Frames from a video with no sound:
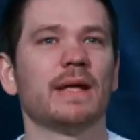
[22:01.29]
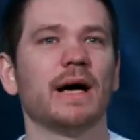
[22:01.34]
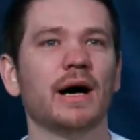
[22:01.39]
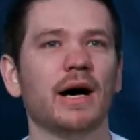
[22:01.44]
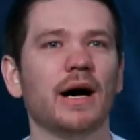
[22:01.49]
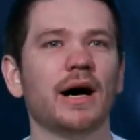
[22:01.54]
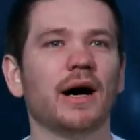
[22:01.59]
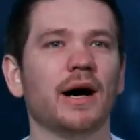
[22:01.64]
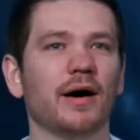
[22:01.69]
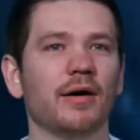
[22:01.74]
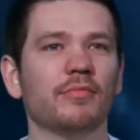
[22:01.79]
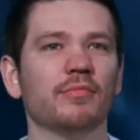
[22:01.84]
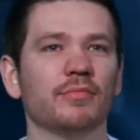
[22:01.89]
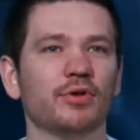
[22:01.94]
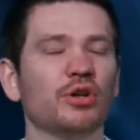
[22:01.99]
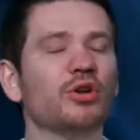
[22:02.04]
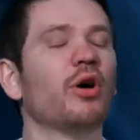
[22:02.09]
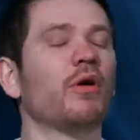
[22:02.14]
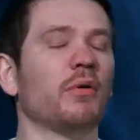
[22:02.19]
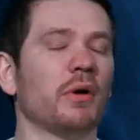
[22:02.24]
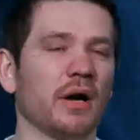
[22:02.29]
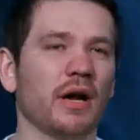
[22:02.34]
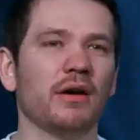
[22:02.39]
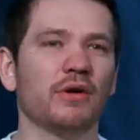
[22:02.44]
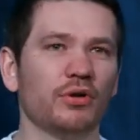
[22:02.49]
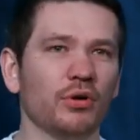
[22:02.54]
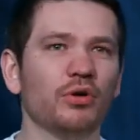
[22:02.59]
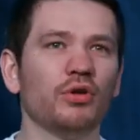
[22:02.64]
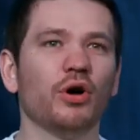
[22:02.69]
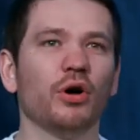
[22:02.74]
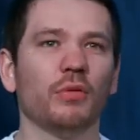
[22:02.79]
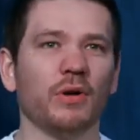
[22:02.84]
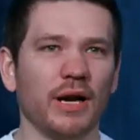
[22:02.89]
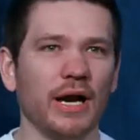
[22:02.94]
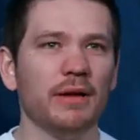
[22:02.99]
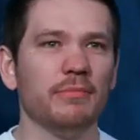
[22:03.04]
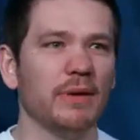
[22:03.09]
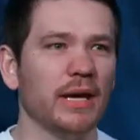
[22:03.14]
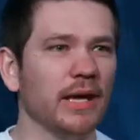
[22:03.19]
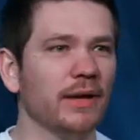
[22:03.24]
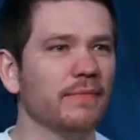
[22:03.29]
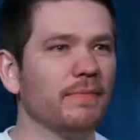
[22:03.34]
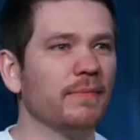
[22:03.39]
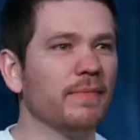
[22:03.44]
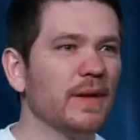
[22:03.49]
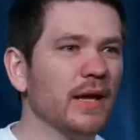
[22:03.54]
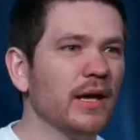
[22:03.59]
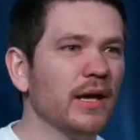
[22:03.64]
you'll know what I mean.